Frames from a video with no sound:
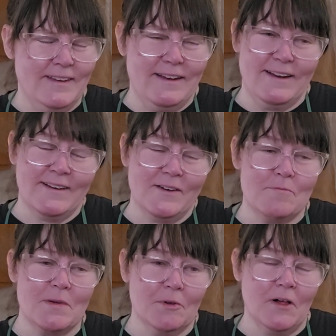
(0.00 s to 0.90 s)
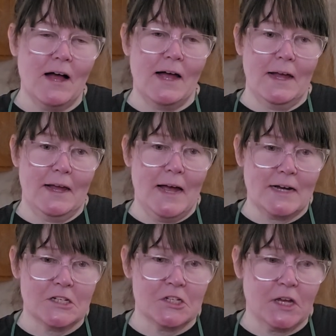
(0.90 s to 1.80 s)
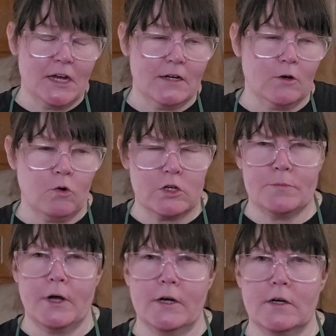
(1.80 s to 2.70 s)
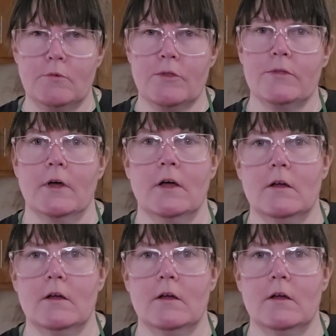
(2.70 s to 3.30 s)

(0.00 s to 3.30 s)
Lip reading: yeah, good people. I actually kind of corresponded with